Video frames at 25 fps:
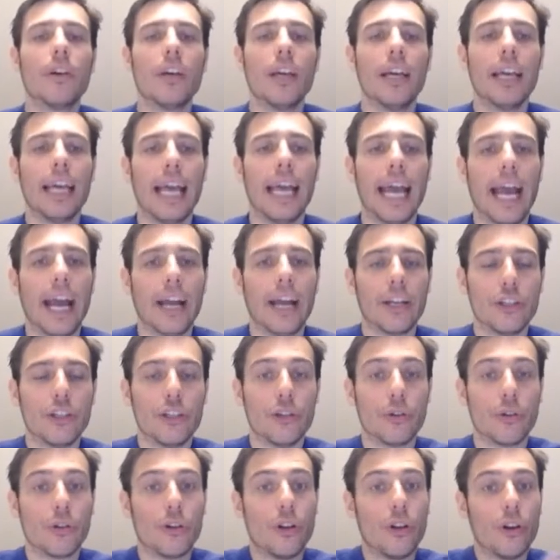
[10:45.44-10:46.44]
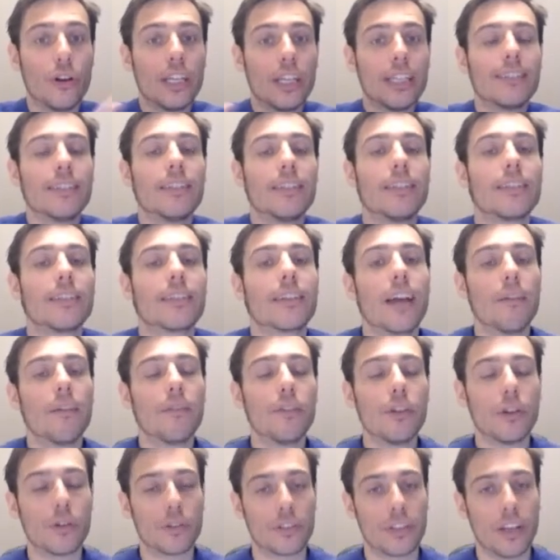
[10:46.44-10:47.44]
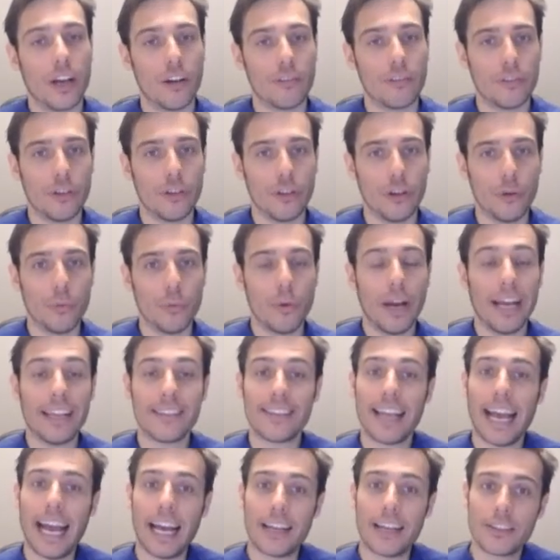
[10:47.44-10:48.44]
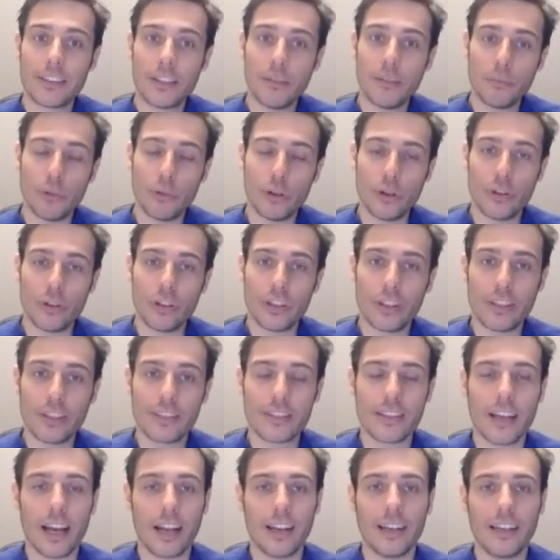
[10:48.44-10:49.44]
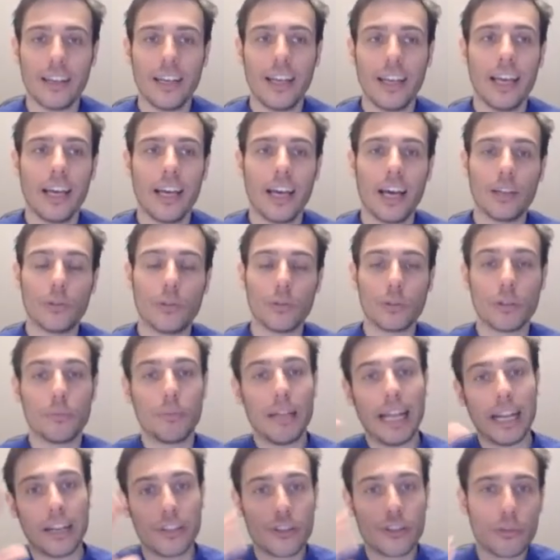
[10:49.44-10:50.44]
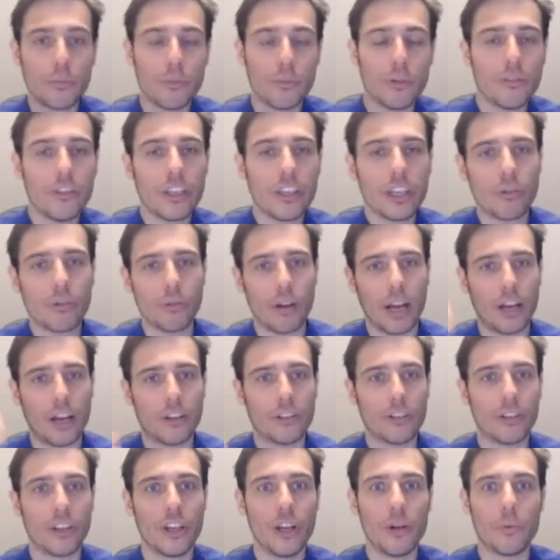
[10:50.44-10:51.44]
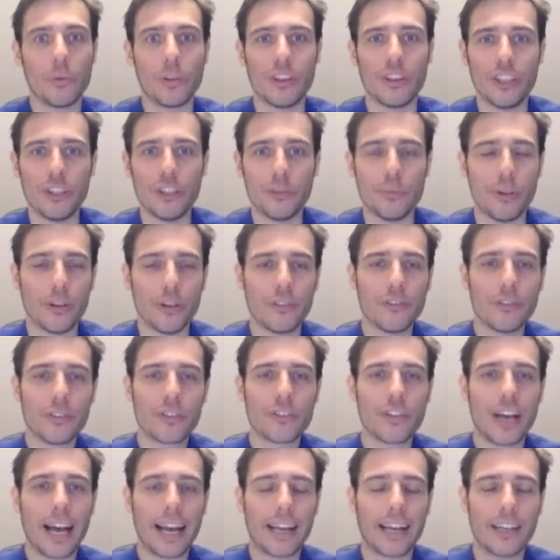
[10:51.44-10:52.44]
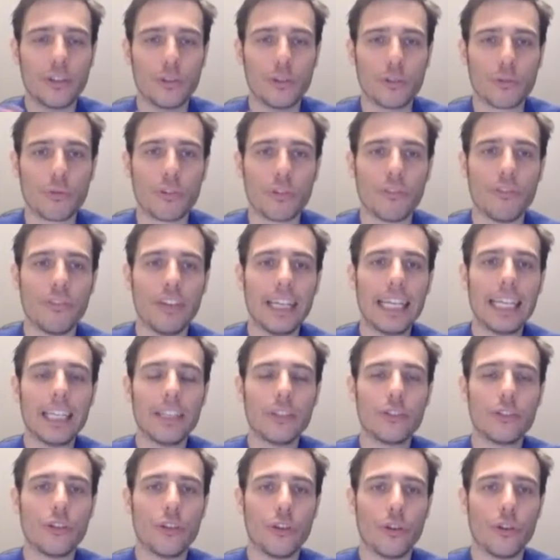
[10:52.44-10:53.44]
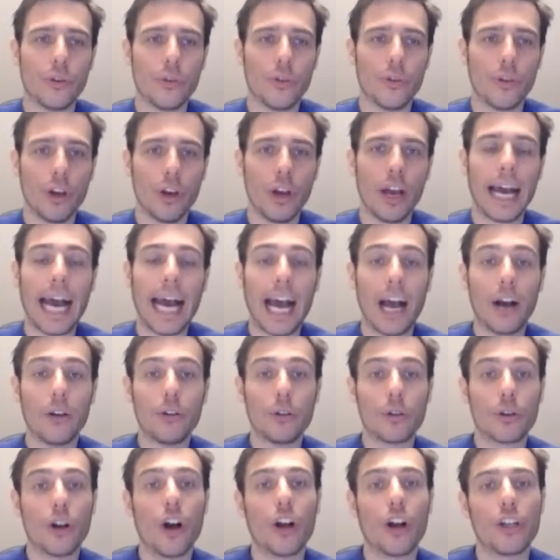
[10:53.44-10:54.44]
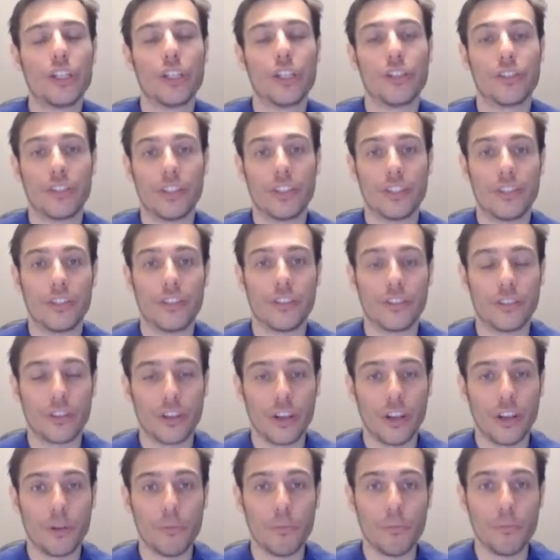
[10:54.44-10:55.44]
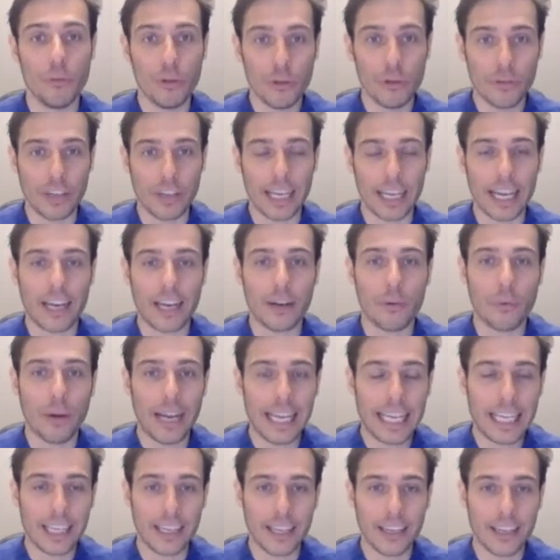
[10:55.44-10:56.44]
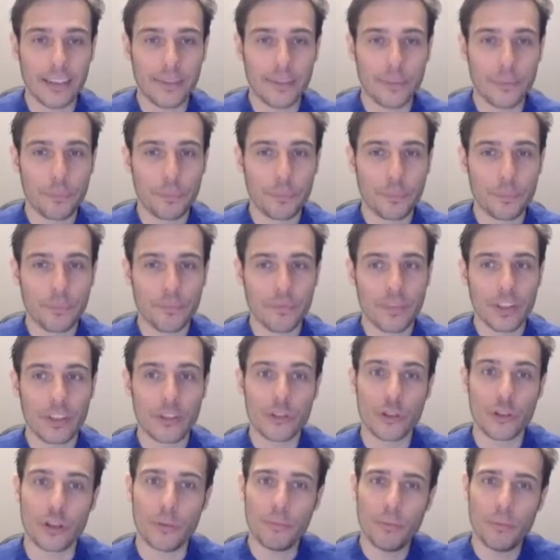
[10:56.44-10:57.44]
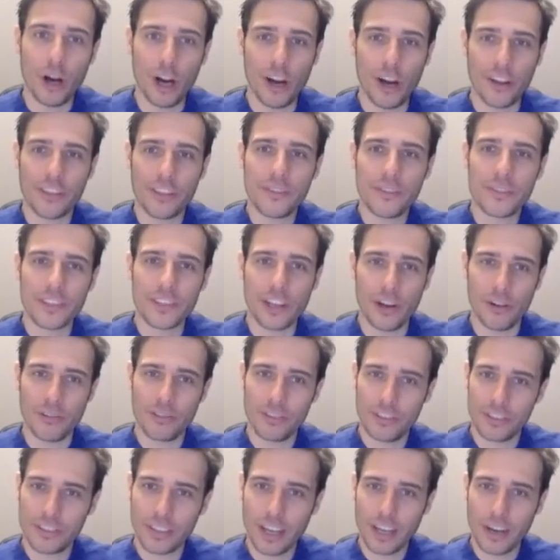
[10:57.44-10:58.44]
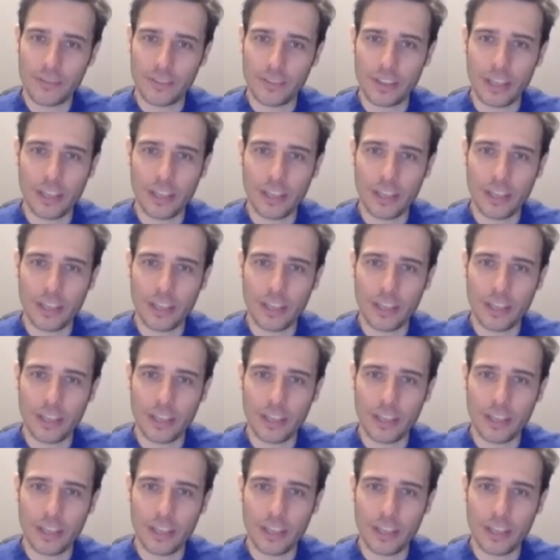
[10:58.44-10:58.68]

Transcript: and you're learning to discover yourself in new ways as the moon and the sun and all the planets are moving around with these beautiful cycles, revealing to you how your consciousness is moving and awakening. So the path of self-discovery.